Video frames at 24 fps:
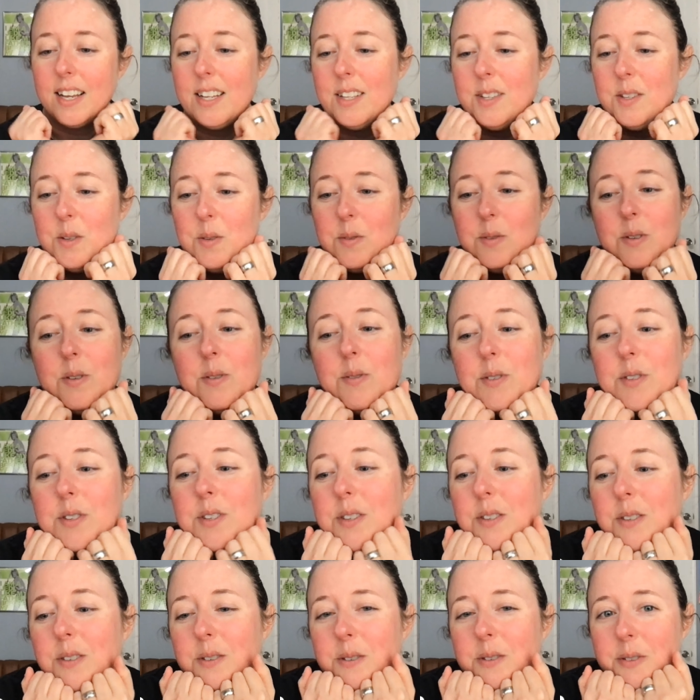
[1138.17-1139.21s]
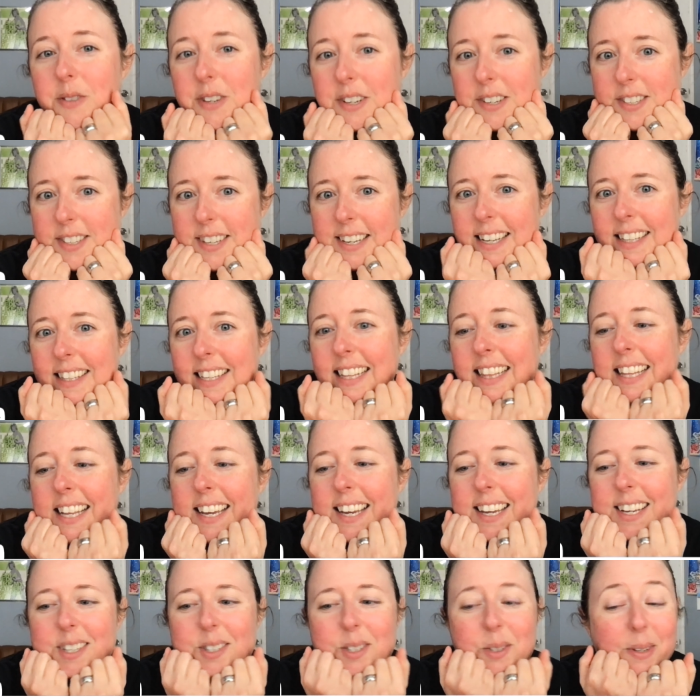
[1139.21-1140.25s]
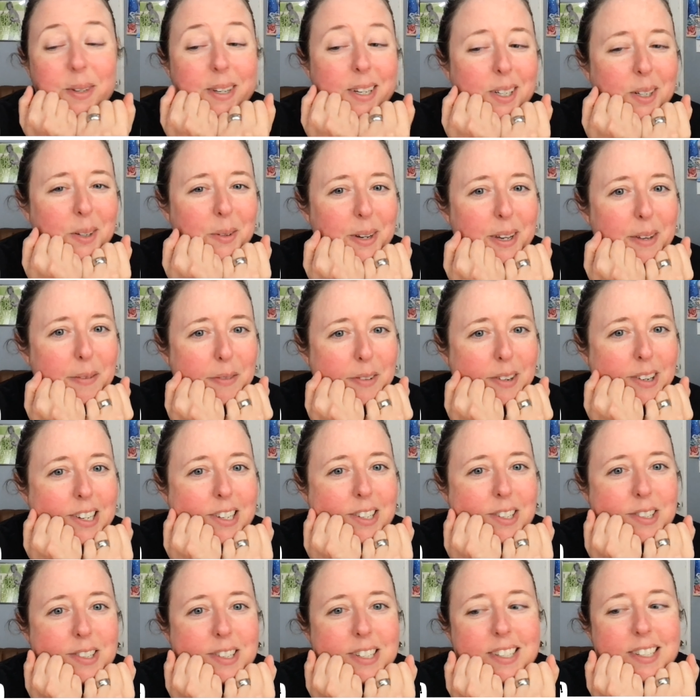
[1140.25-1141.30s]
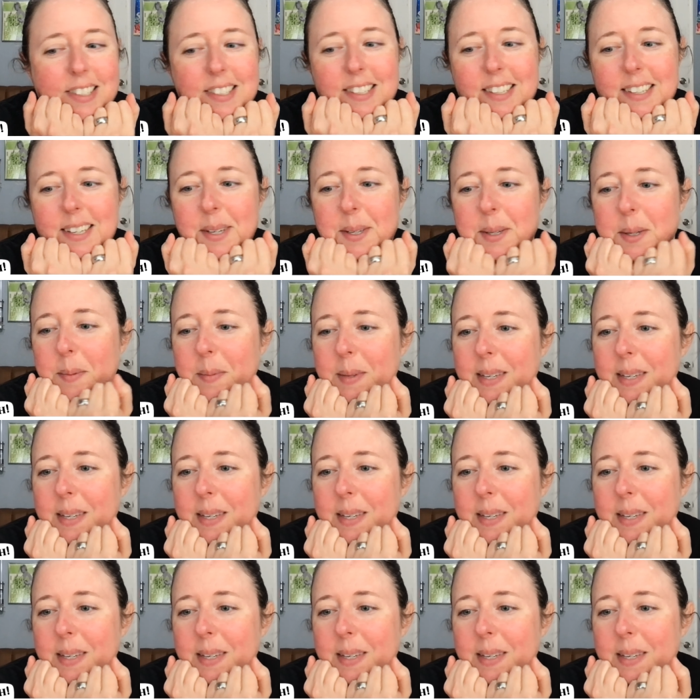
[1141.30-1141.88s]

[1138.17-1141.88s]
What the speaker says: There's like a delay, so I gotta wait for entries to come